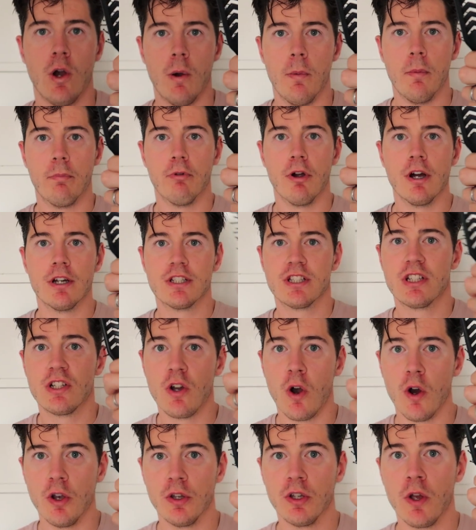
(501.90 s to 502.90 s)
Got my brush,
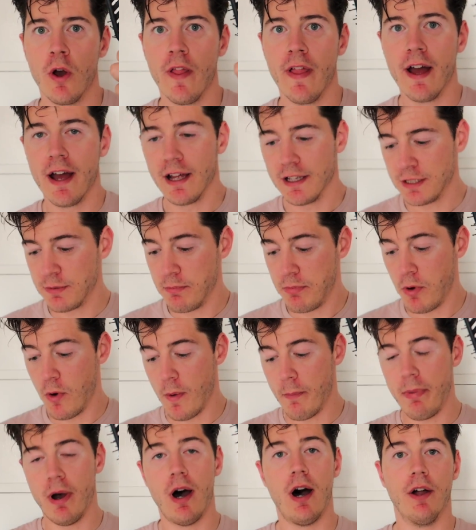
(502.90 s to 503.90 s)
got, got that, an
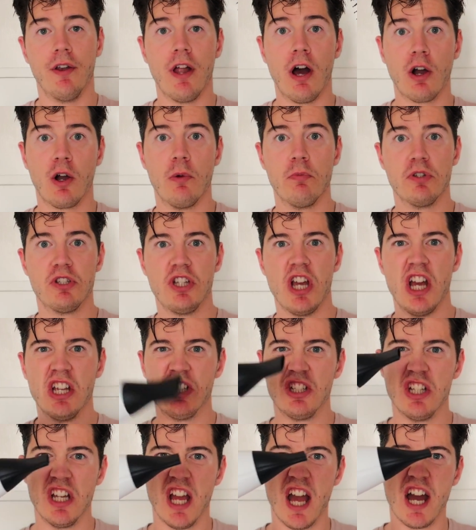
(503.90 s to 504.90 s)
important part. Now I've got my
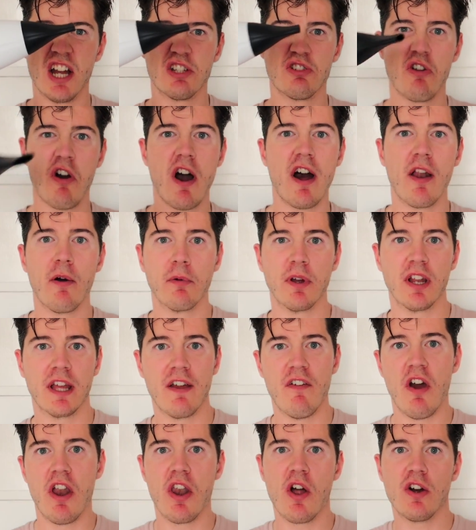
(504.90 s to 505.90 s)
GHD hair dryer and I'm going to
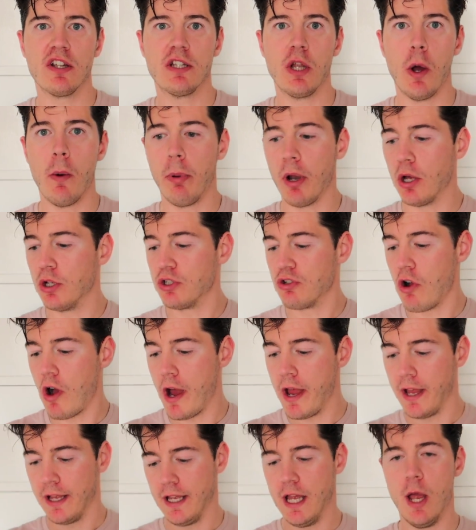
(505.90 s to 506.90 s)
give it a nice little blow
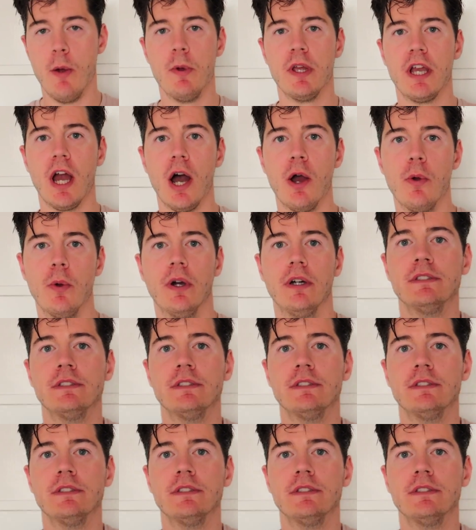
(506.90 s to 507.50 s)
dry. Here we go.